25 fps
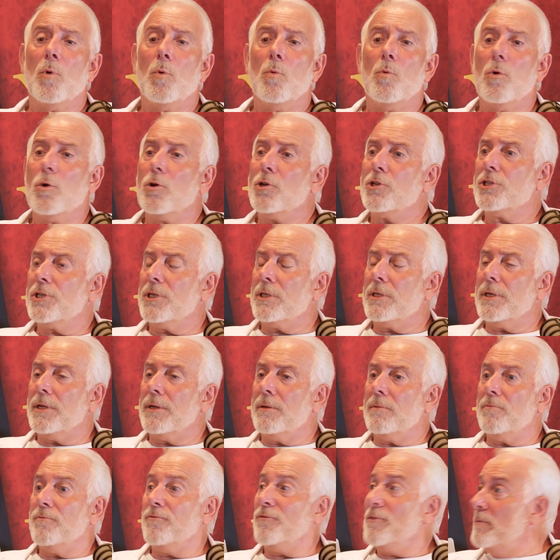was
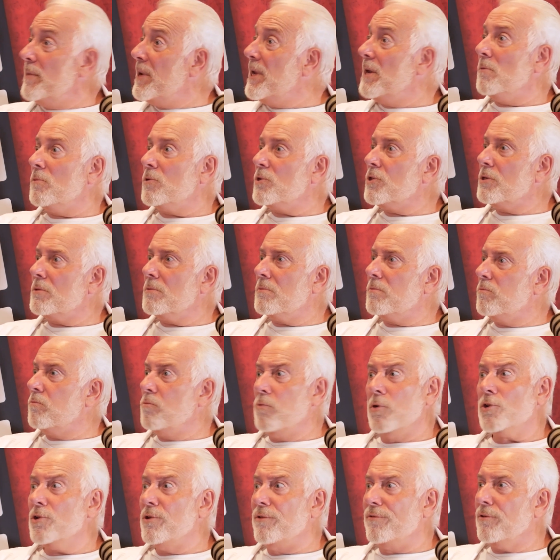for me was
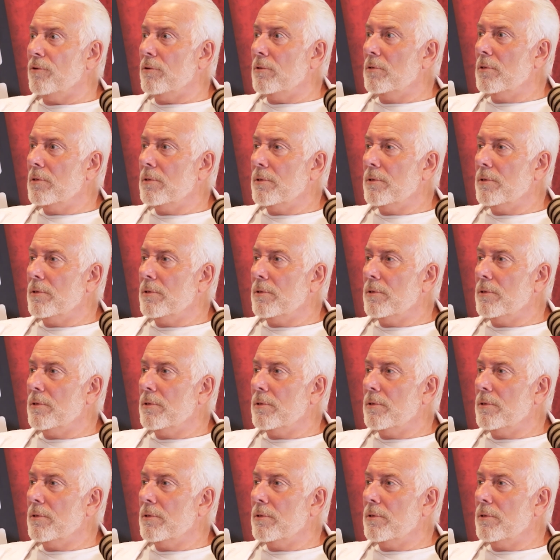wonderful.